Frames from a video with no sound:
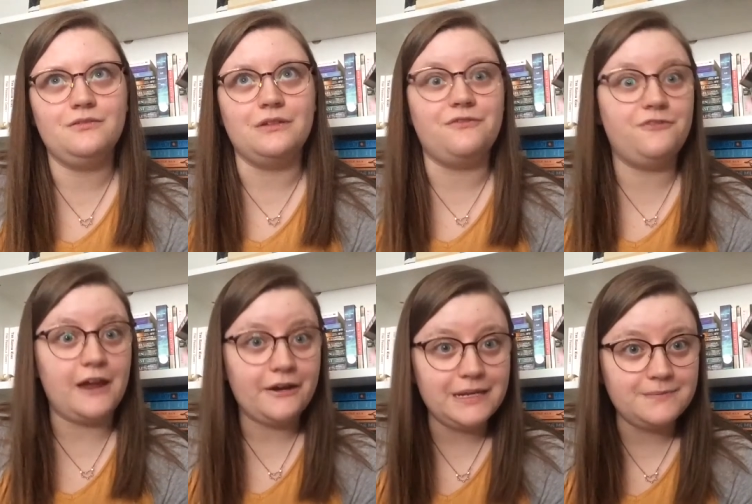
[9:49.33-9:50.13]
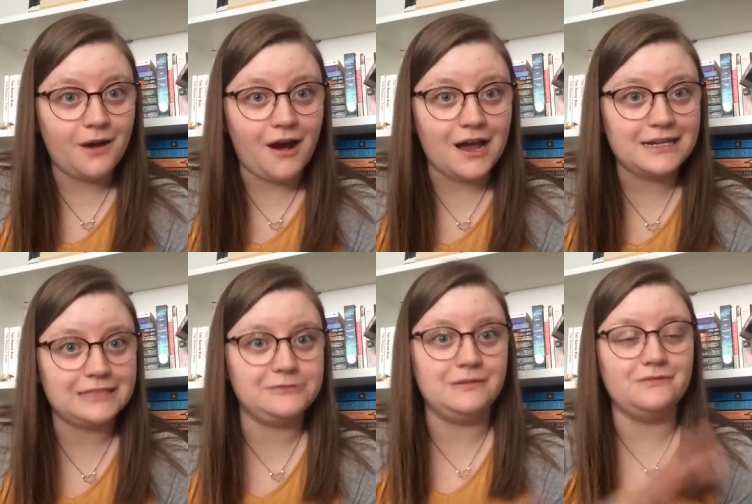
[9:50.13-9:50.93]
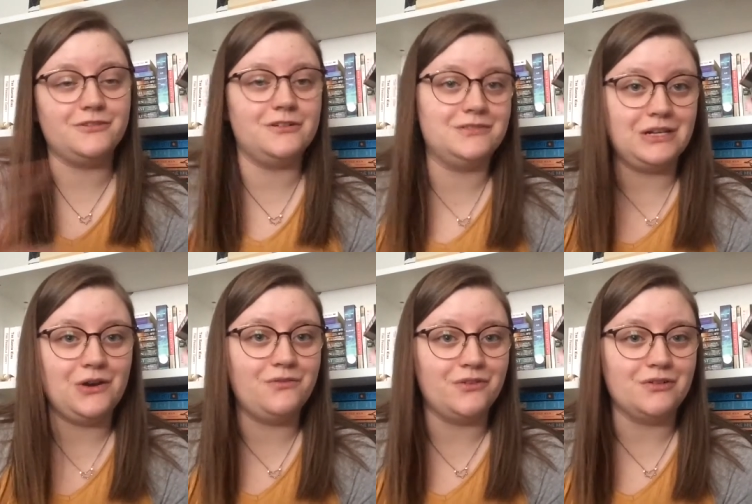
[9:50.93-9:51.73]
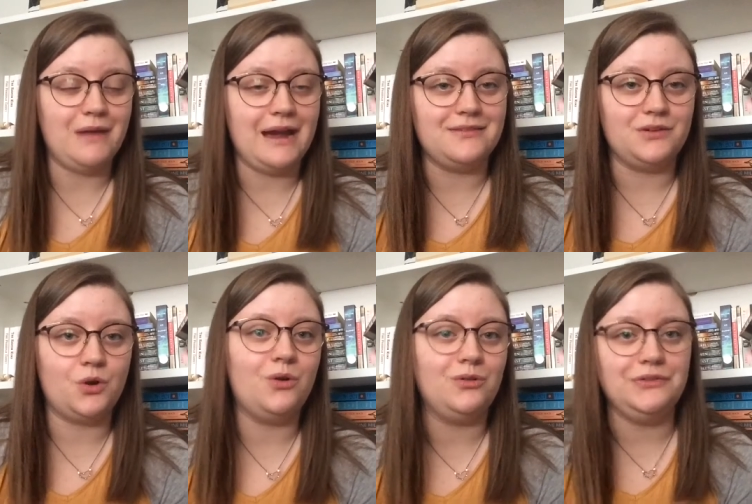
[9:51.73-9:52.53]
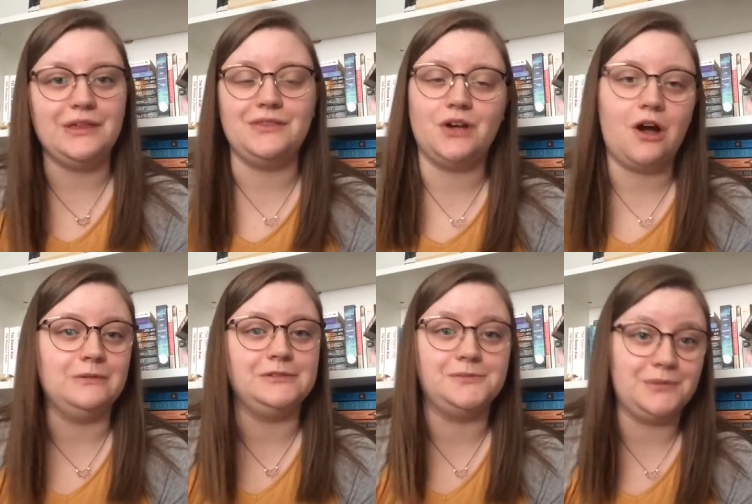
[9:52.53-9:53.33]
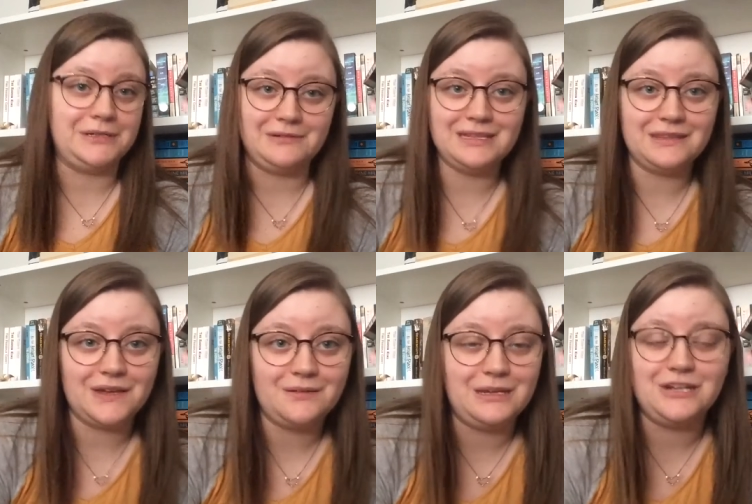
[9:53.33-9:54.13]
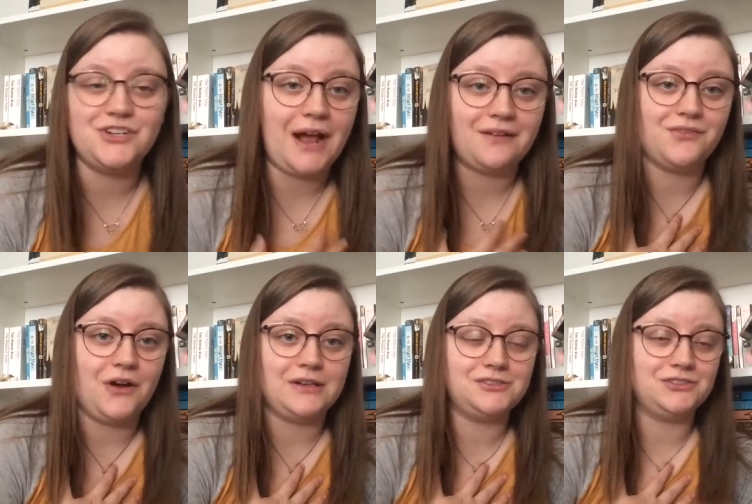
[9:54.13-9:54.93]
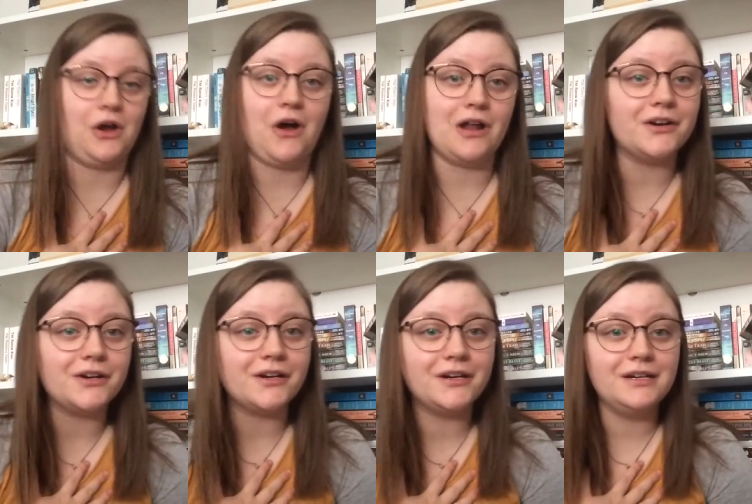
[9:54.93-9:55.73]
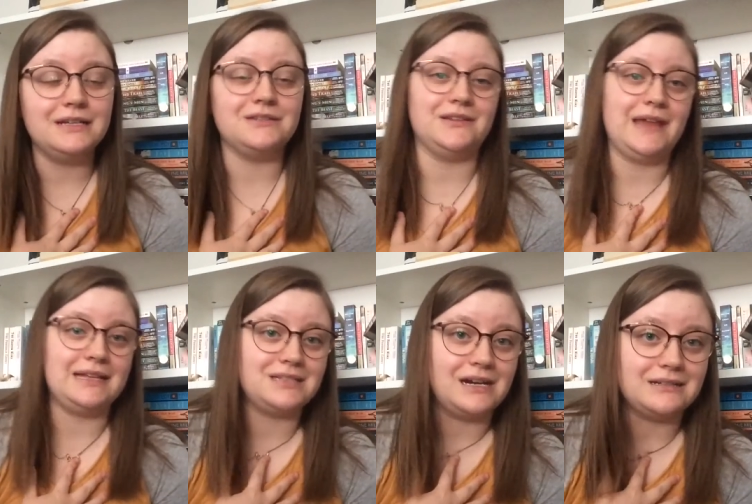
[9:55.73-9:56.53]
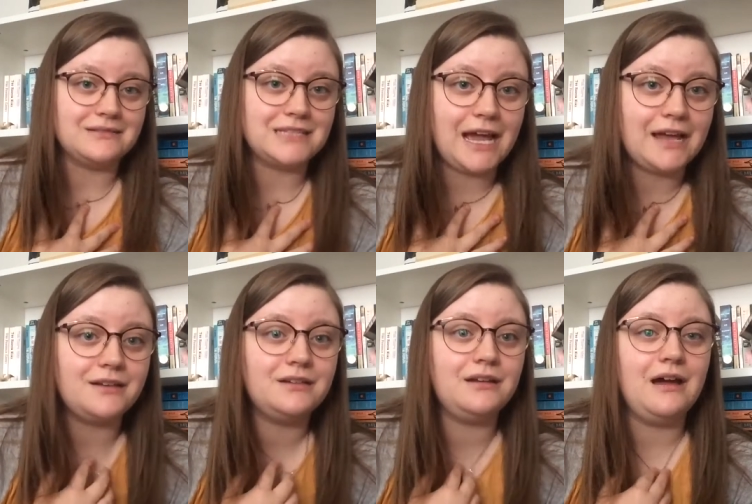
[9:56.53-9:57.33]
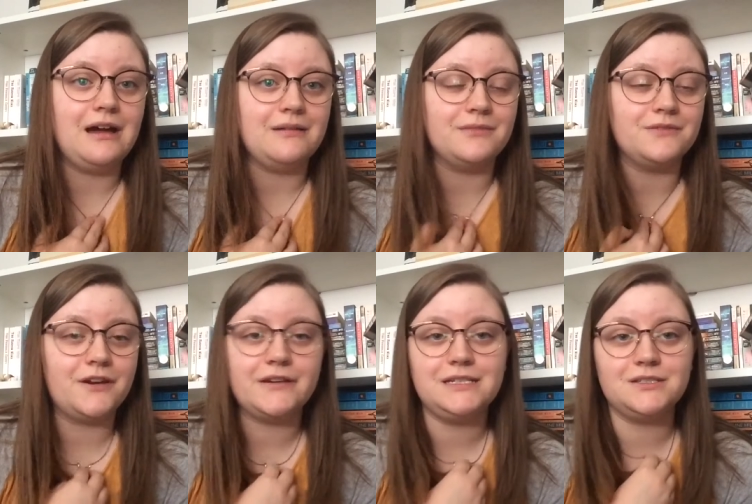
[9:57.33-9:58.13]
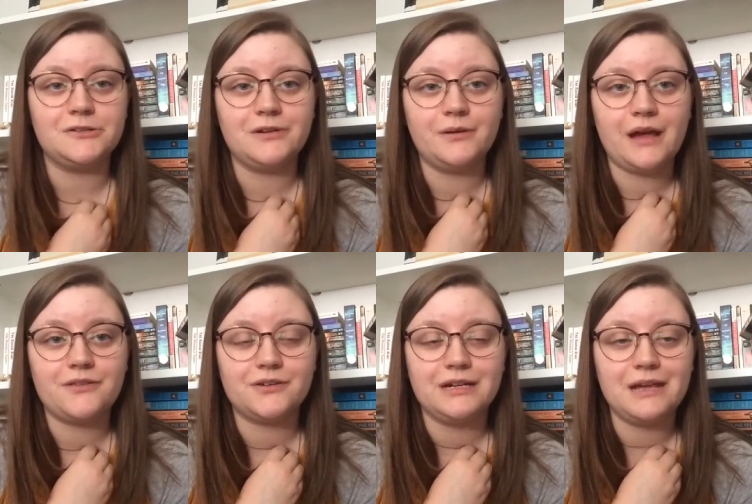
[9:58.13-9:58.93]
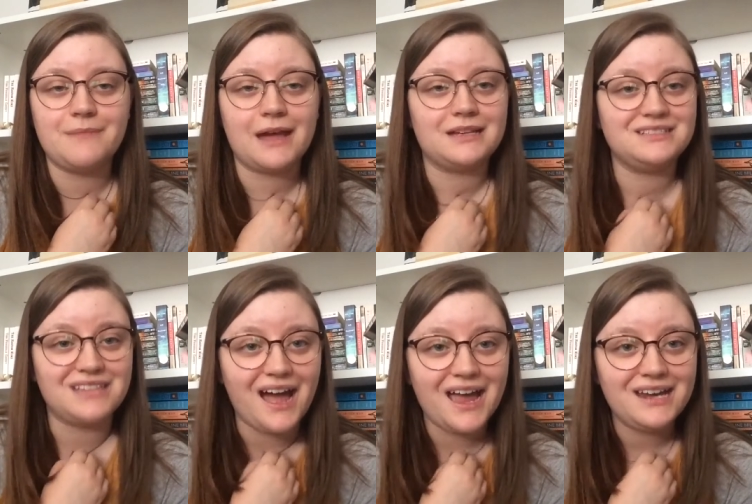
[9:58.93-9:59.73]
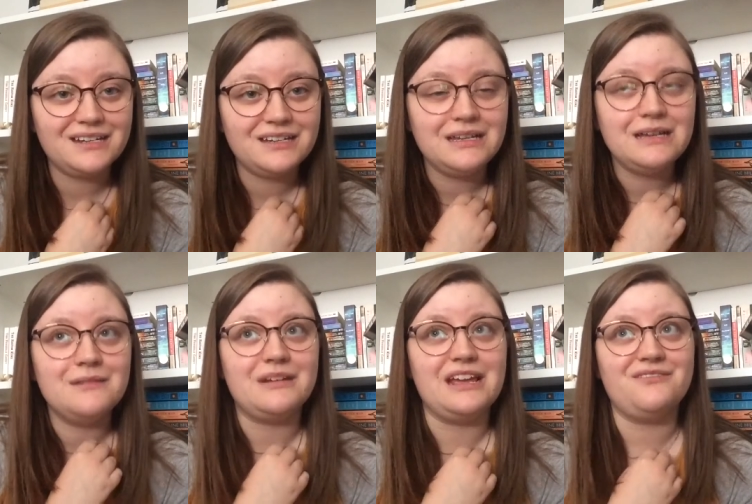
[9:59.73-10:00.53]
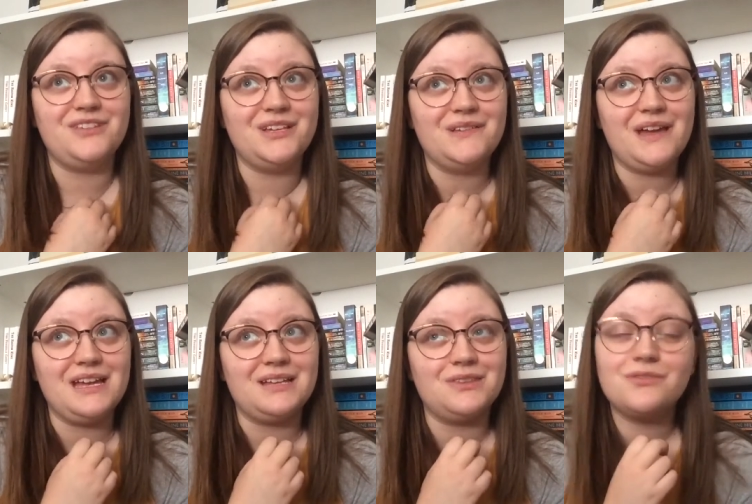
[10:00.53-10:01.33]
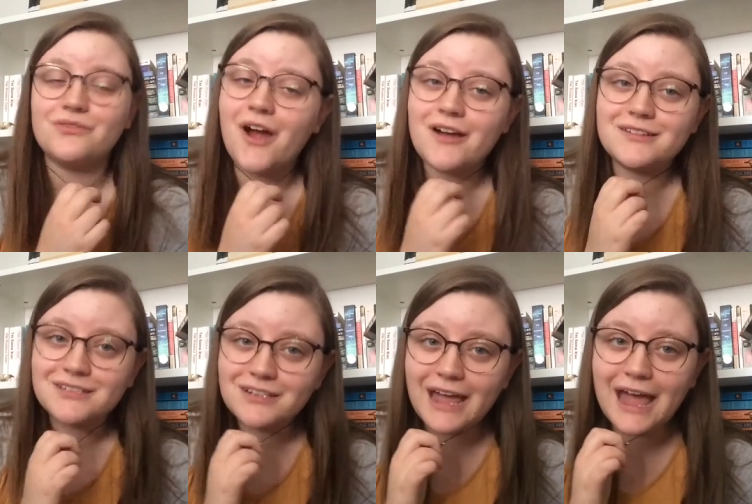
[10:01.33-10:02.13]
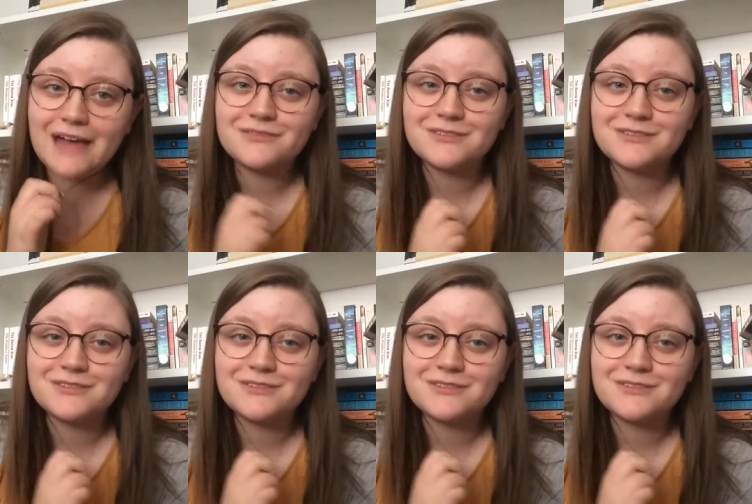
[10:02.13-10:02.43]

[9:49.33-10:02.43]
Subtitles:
the fairy pot has been frozen over by the cold that the goblins bring with them in Jack Frost's honor, so that's kind of sad. The fairies don't know how they're gonna get back inside, but I feel like the frog's gonna have